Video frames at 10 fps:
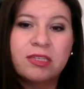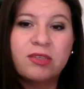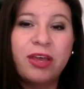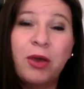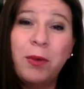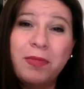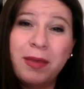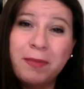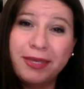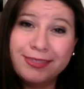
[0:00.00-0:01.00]
So I hope
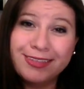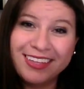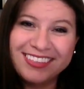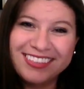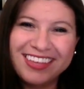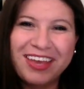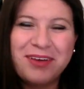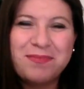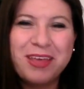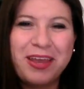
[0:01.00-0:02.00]
that makes sense. I hope that